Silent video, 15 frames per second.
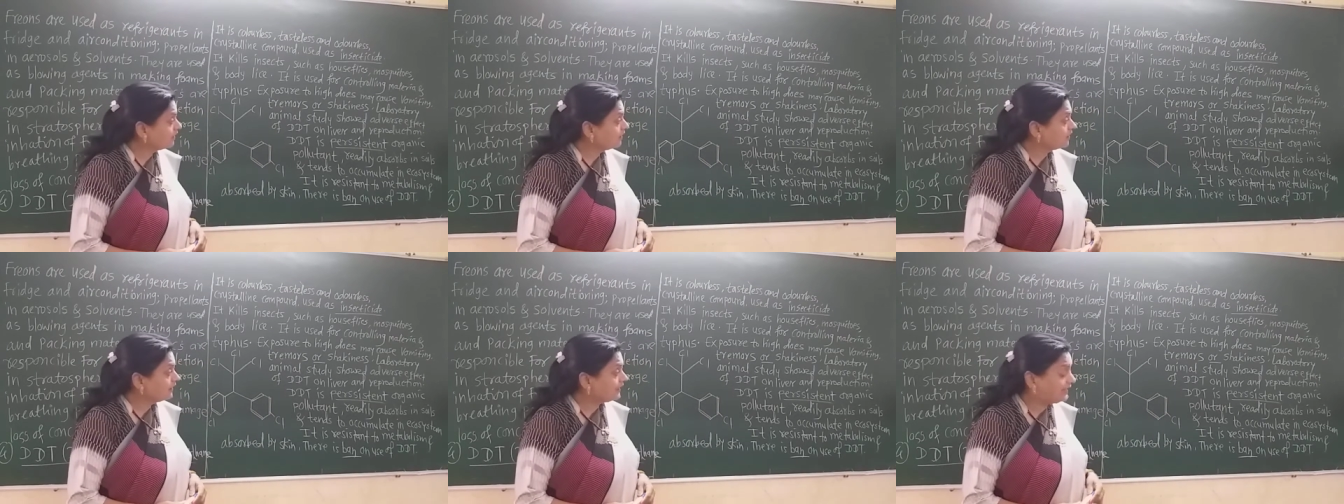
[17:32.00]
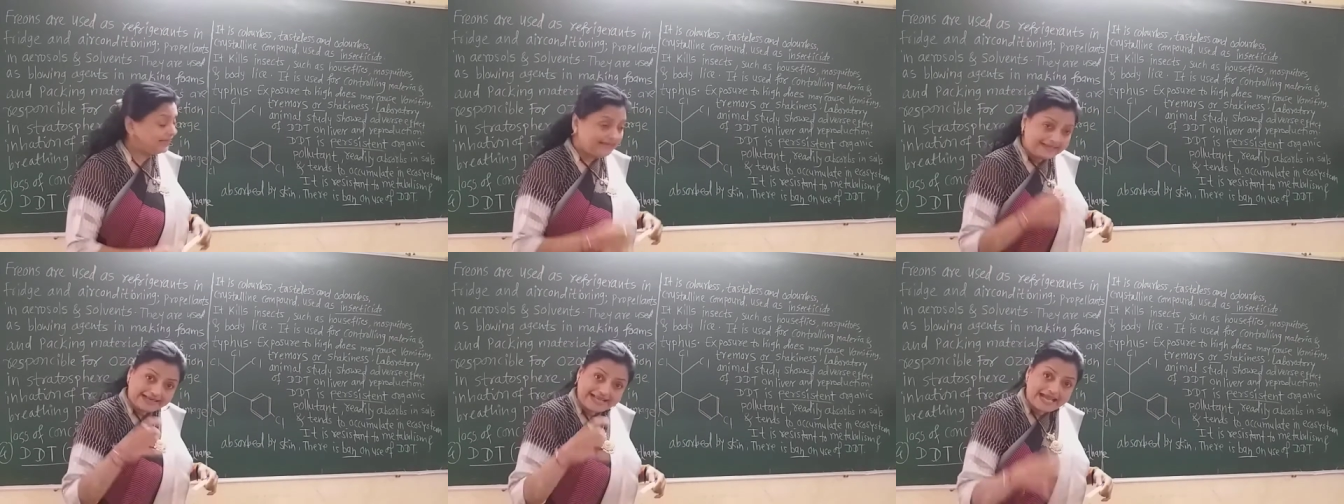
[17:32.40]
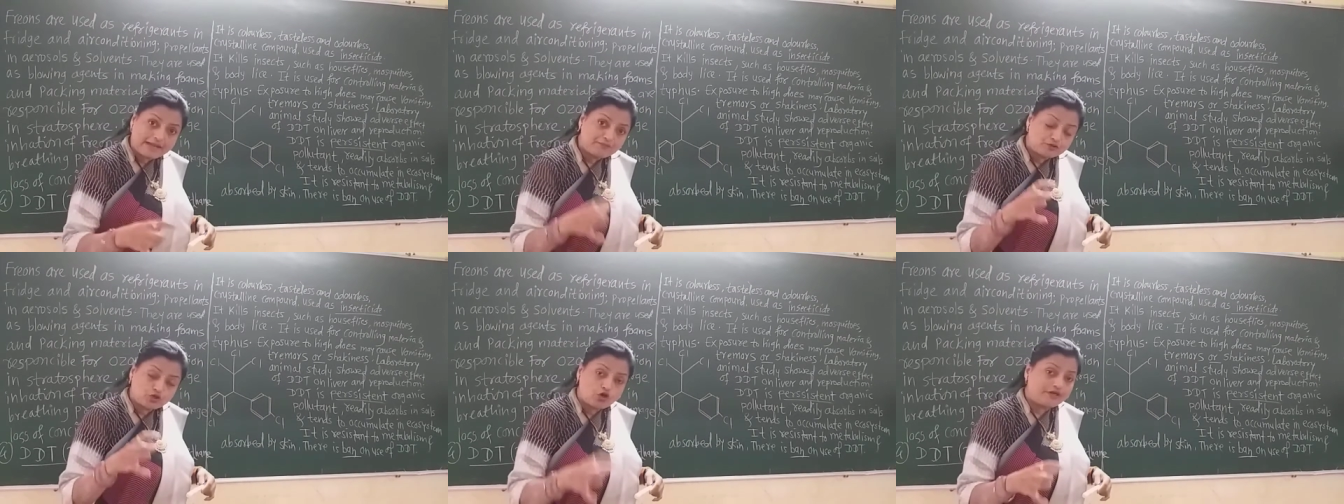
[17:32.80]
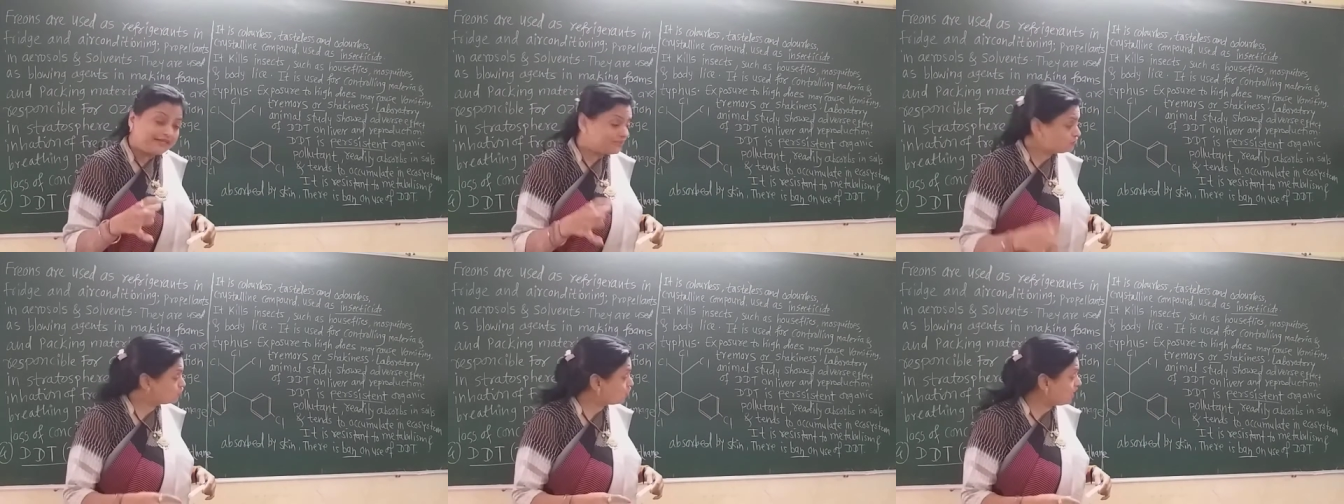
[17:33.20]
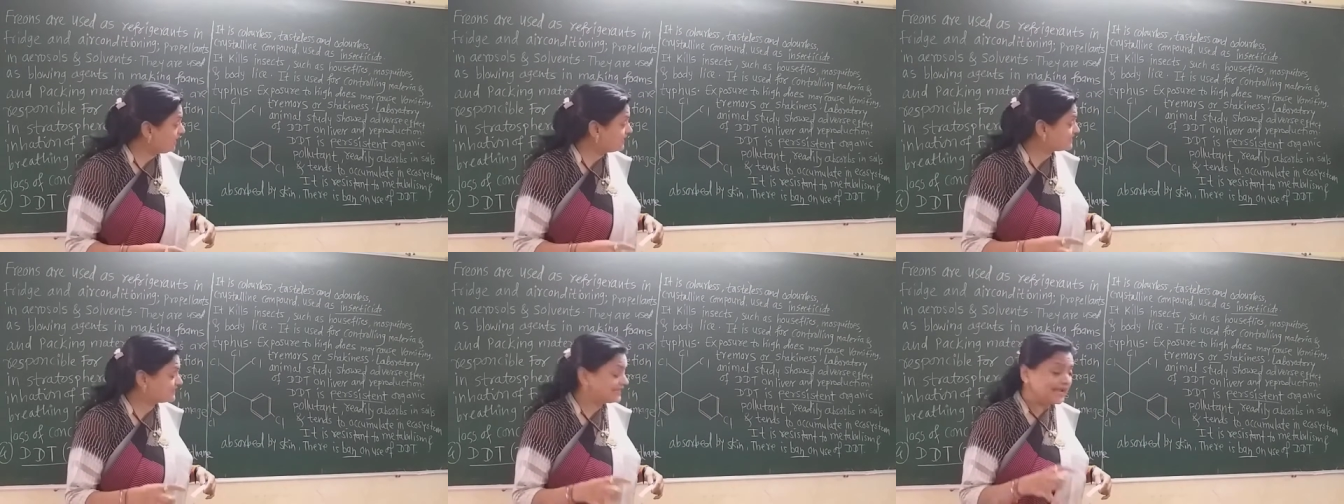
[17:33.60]
readily absorbed in
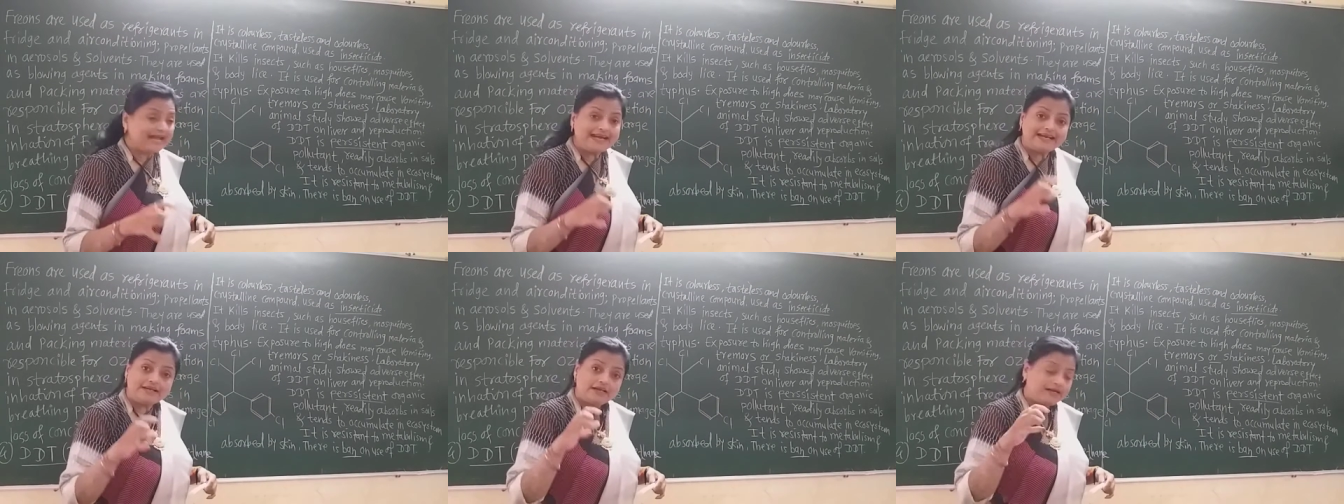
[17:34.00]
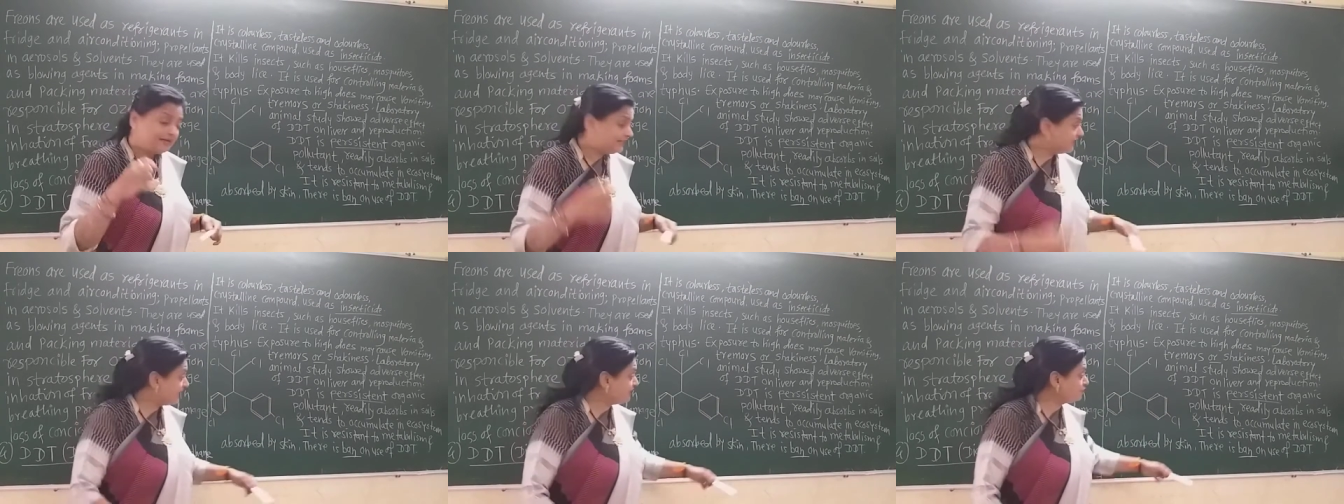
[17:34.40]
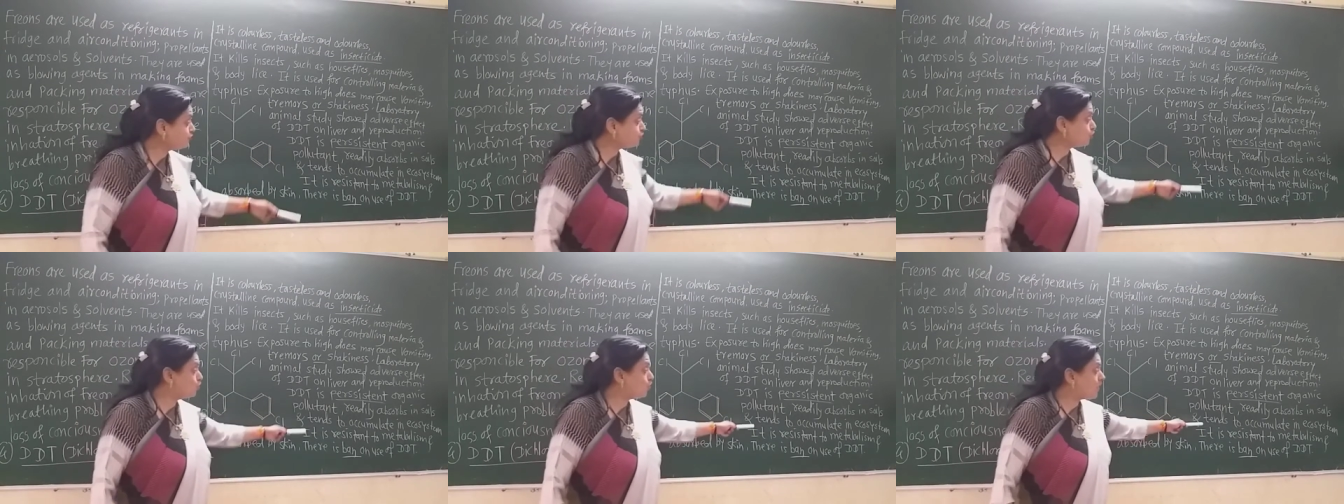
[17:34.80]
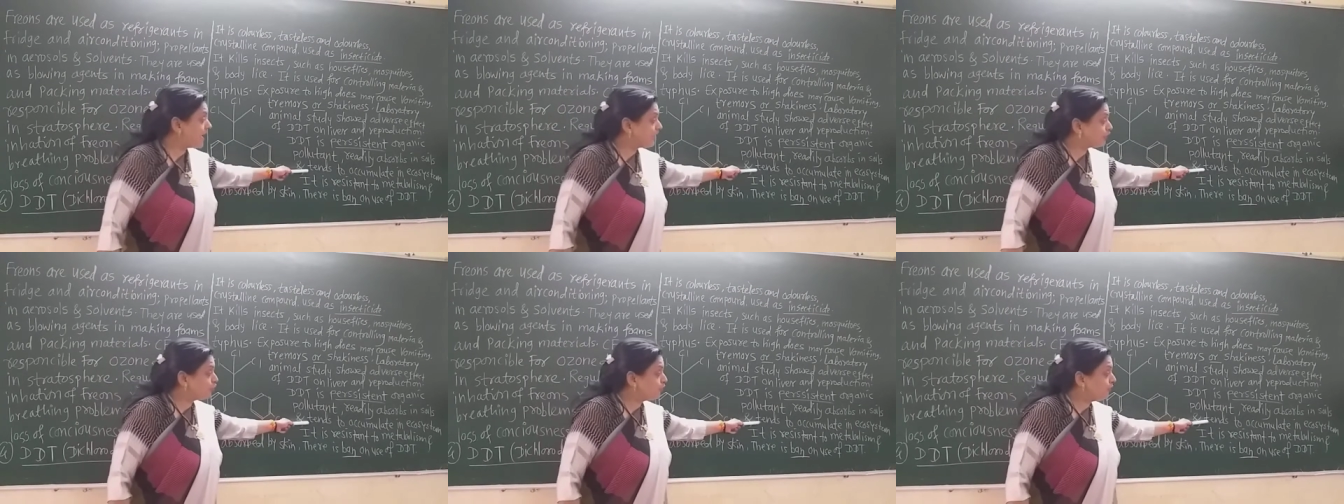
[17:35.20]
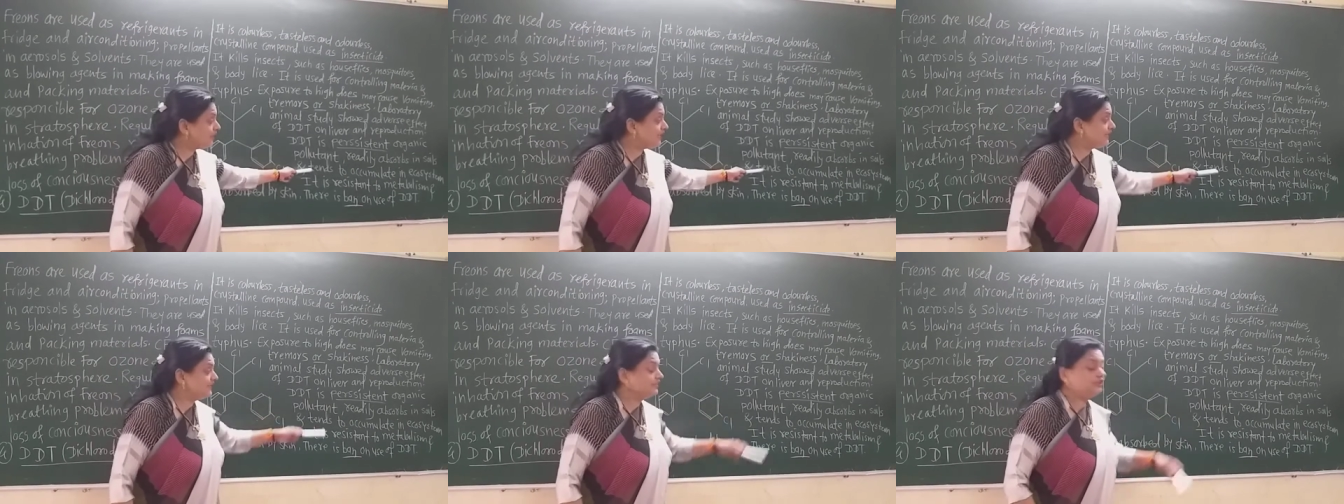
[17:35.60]
soils and tends to
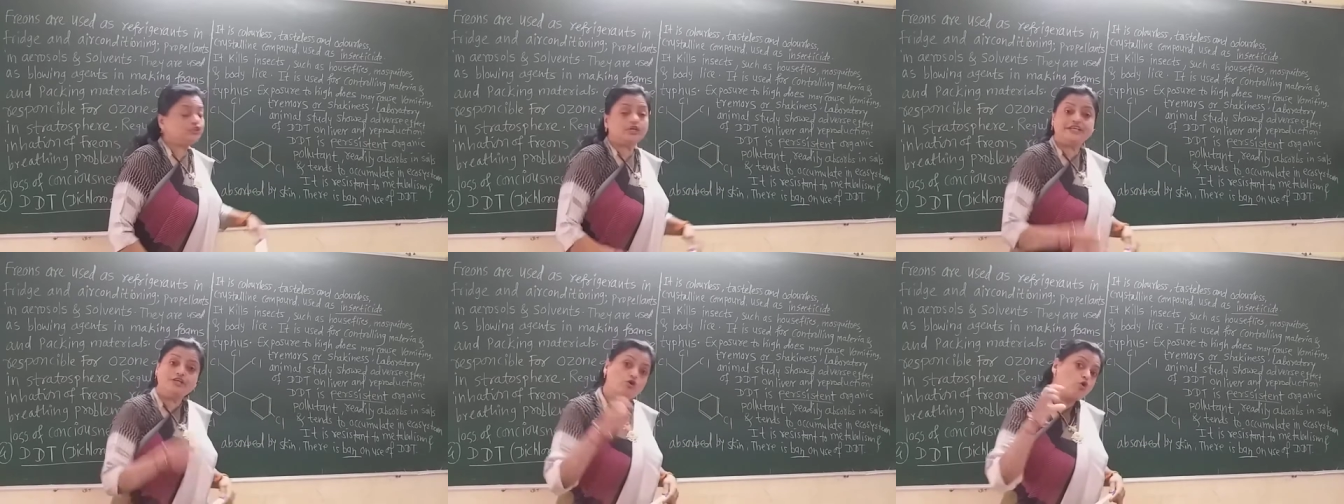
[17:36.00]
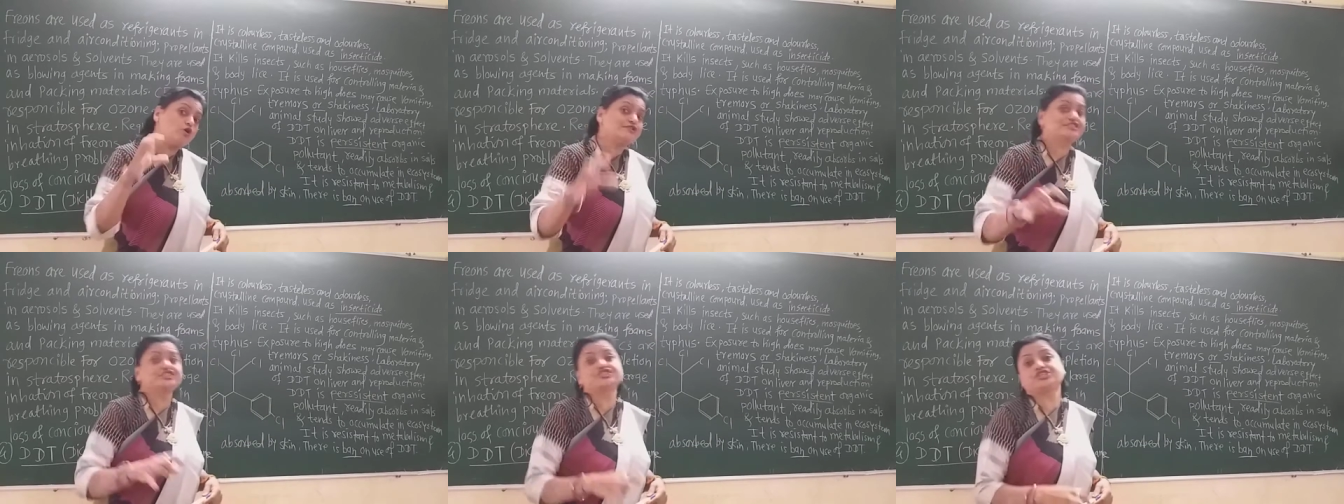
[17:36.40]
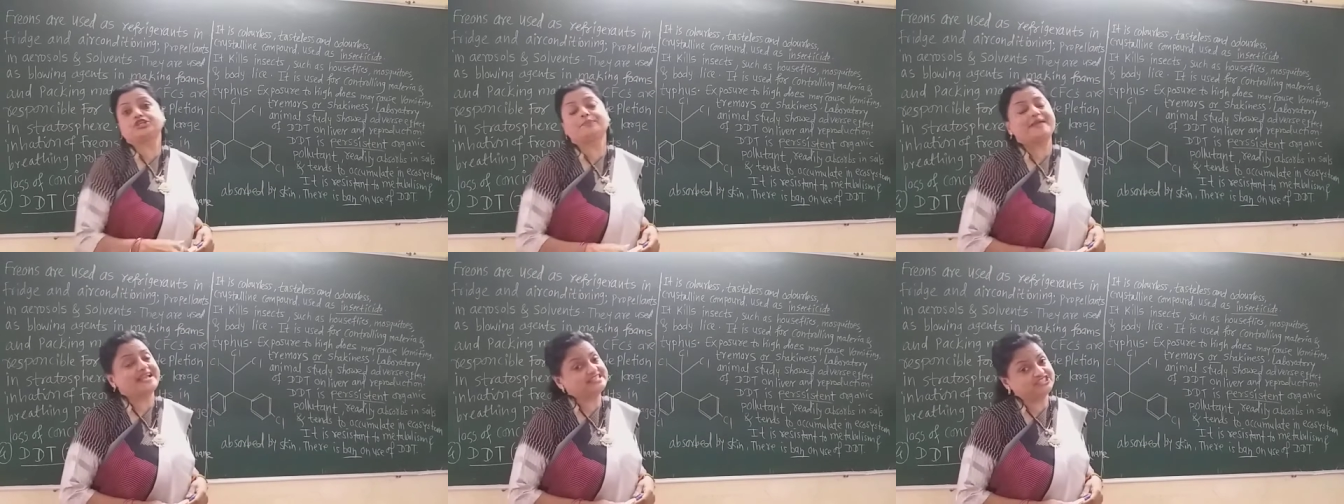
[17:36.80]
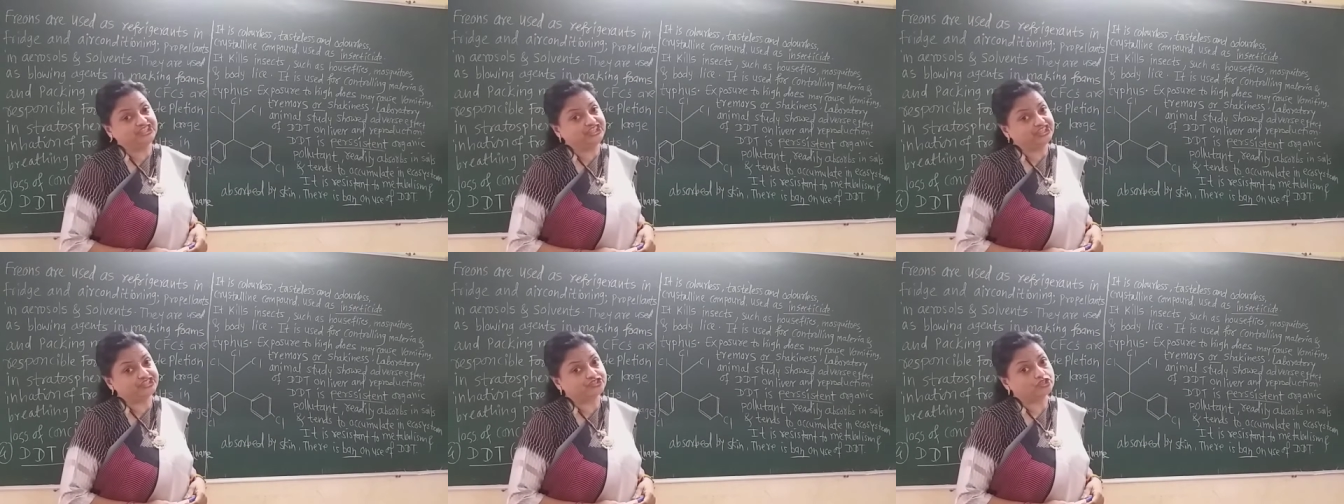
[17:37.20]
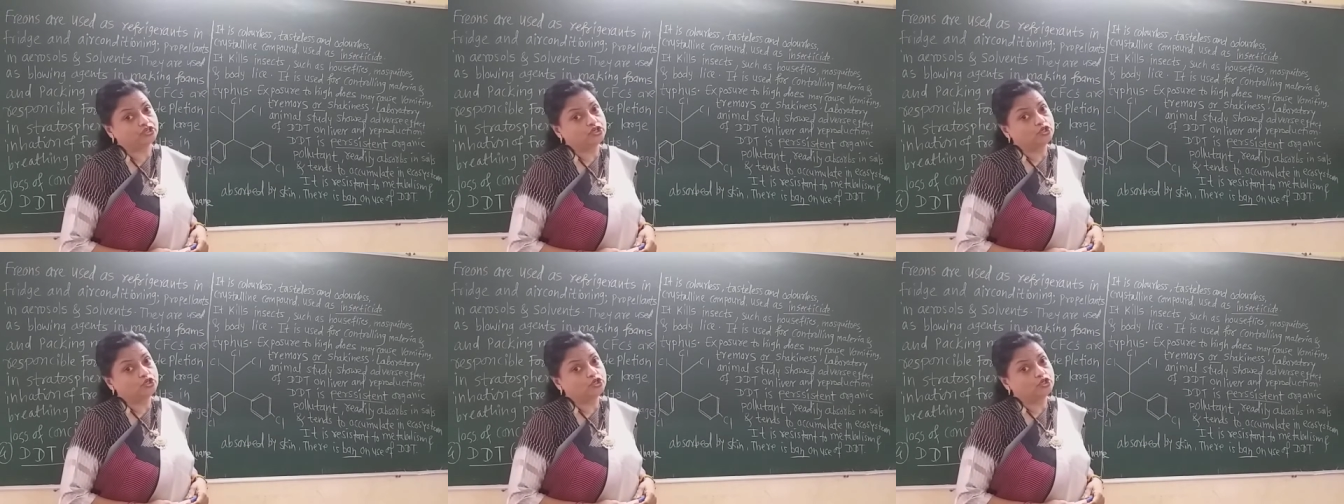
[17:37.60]
accumulate in the ecosystem as it is.